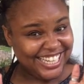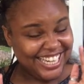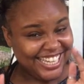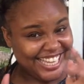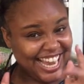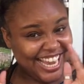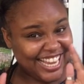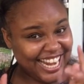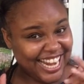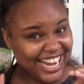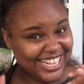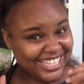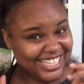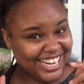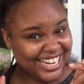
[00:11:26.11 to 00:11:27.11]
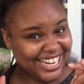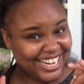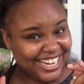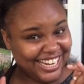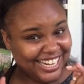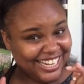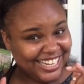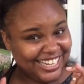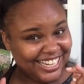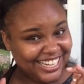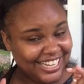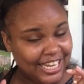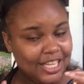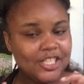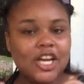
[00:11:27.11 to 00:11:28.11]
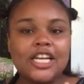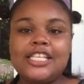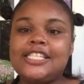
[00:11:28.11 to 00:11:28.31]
Say it again, Sonny. Sonny,